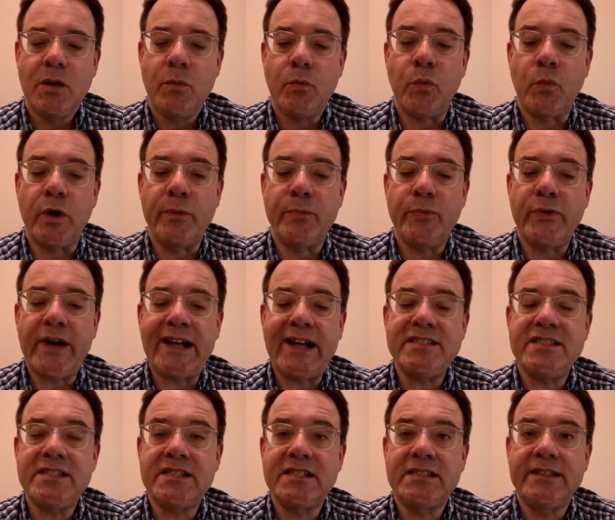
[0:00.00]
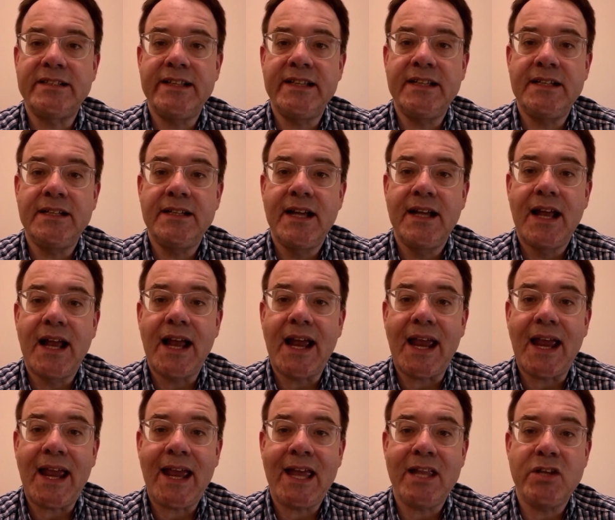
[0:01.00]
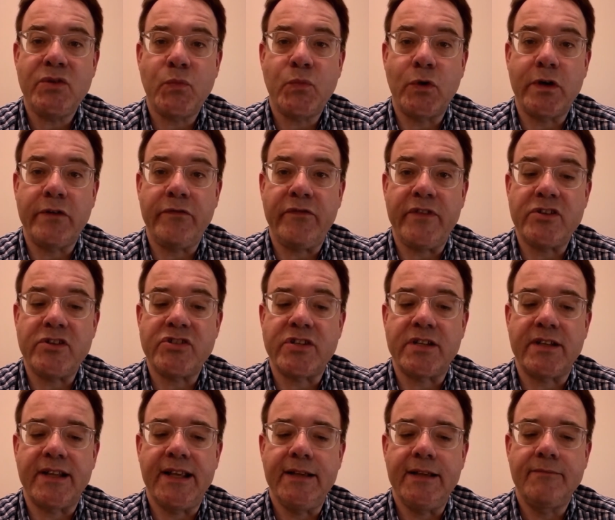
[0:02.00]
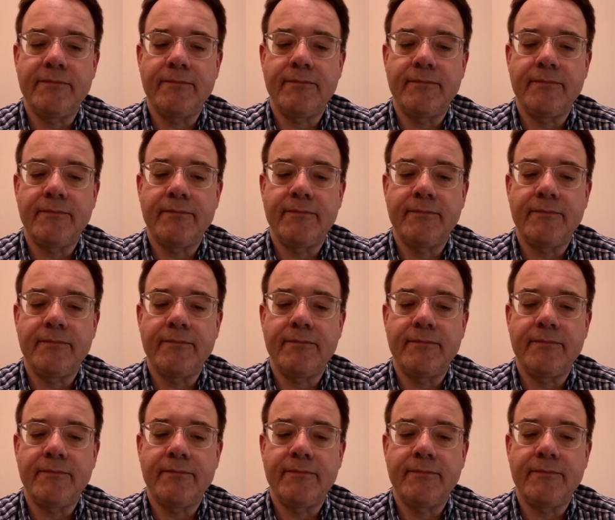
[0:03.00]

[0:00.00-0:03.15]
more practically and more efficiently.